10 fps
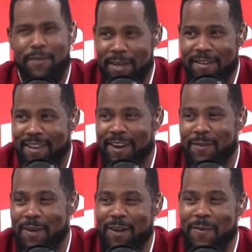What are you talking
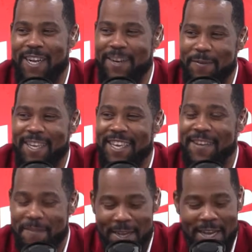about?" But
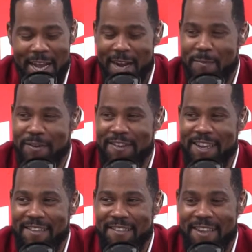Keith, I
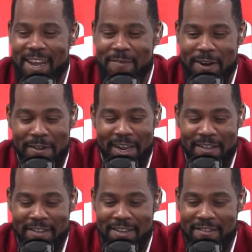appreciate your time. I know you got
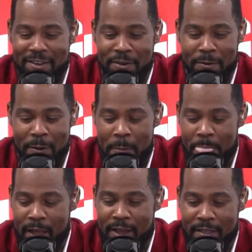tons to do.
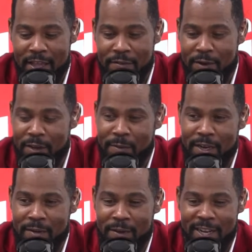Thanks for helping
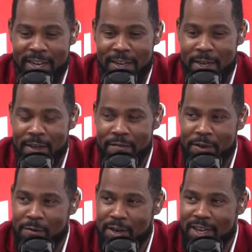come and
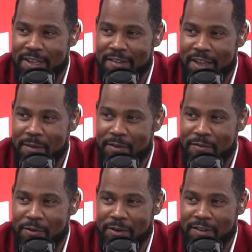fill one of these segments
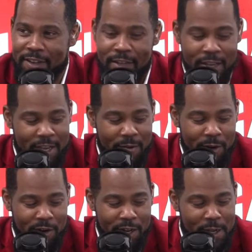for us. We're
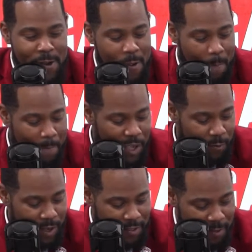gonna meet
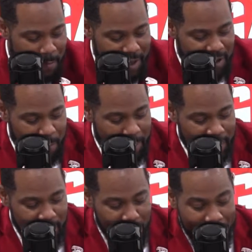with Miss
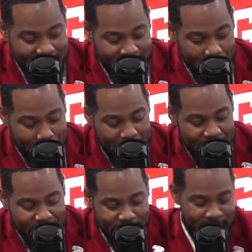Penelope
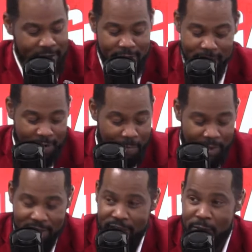Zepeda of
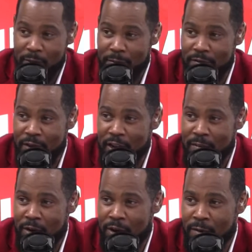BC Women's
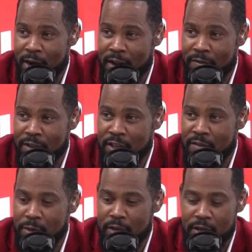Volleyball right after this.
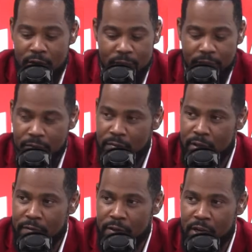But
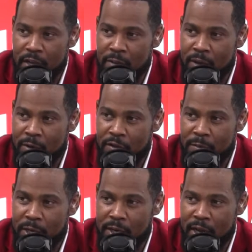if you need me, I'm on
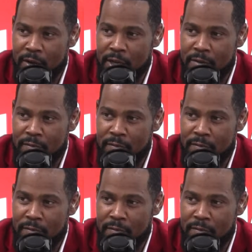speed dial, Keith.